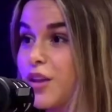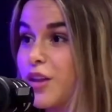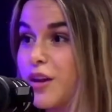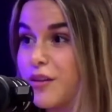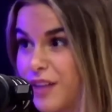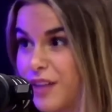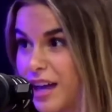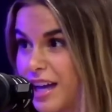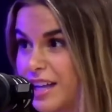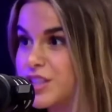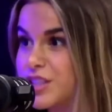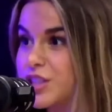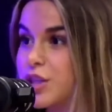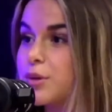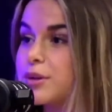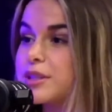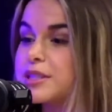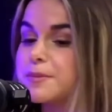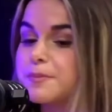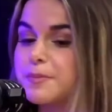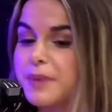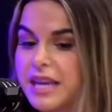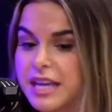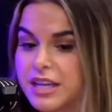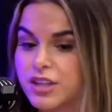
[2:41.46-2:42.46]
that. So it's
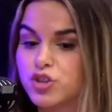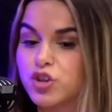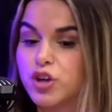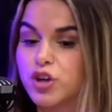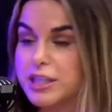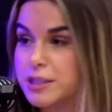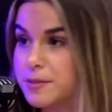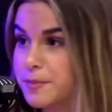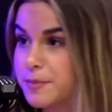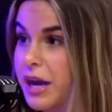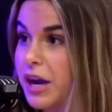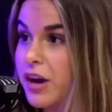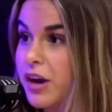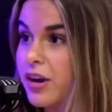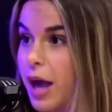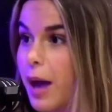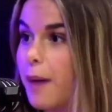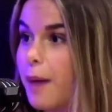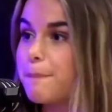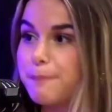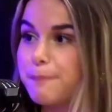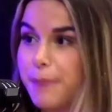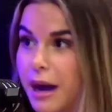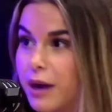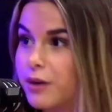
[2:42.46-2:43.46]
being transparent
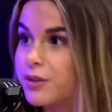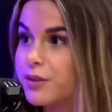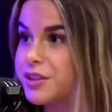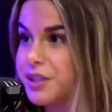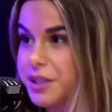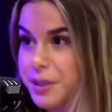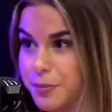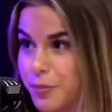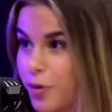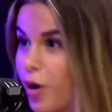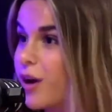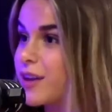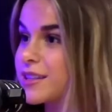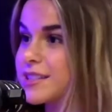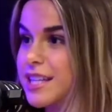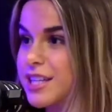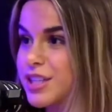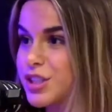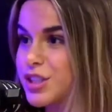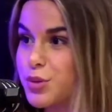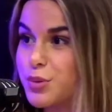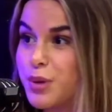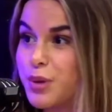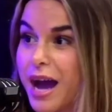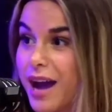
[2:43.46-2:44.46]
about the process.
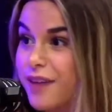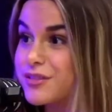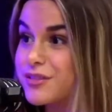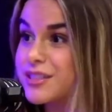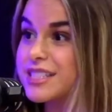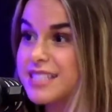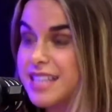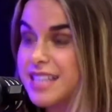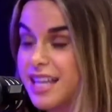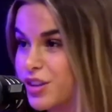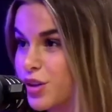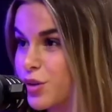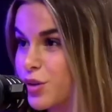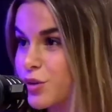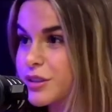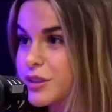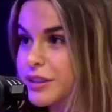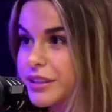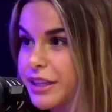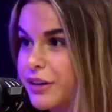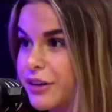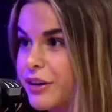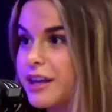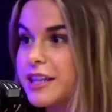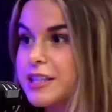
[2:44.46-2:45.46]
You have to set those
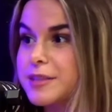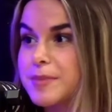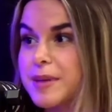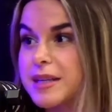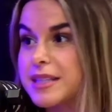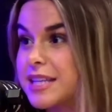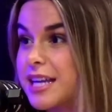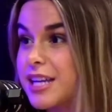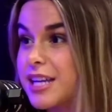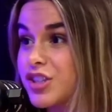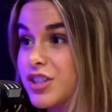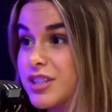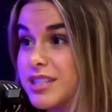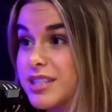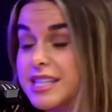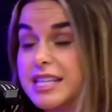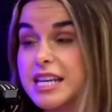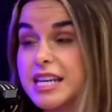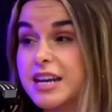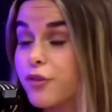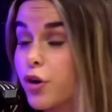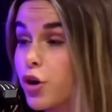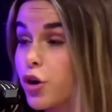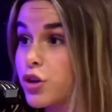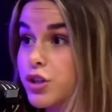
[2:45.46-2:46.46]
clear expectations. And
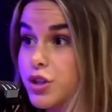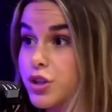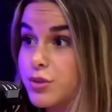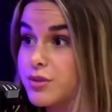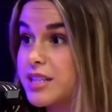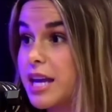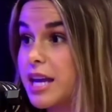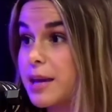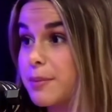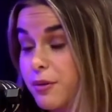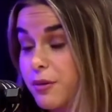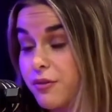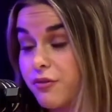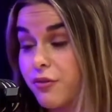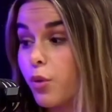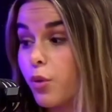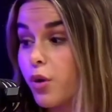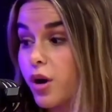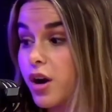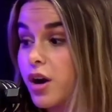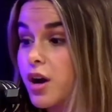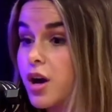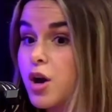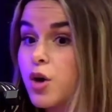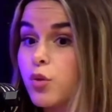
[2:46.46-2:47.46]
I've heard you say it before.
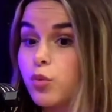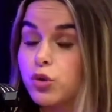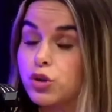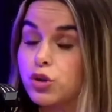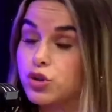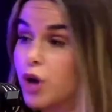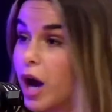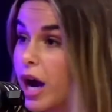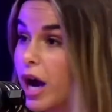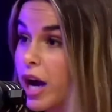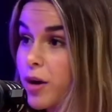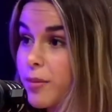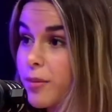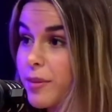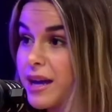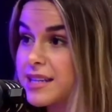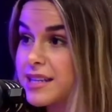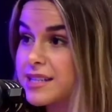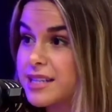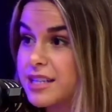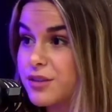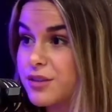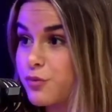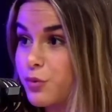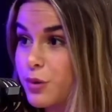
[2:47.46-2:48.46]
We'll try our best.
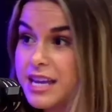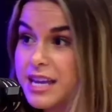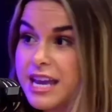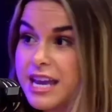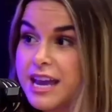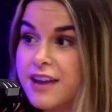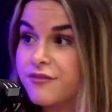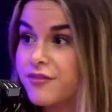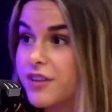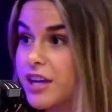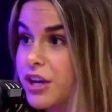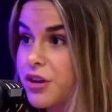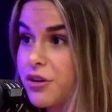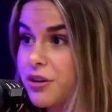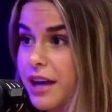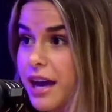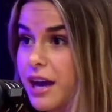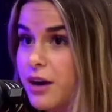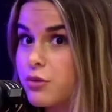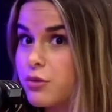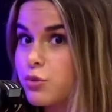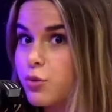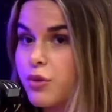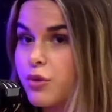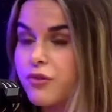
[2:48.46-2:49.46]
And if we can't figure it
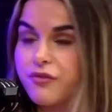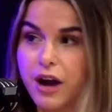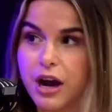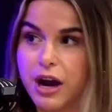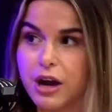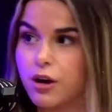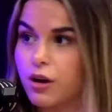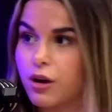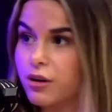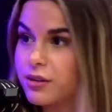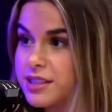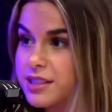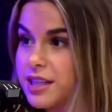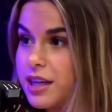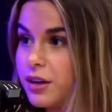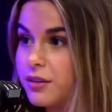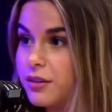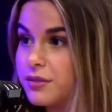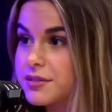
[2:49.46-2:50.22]
out, we'll fire ourselves.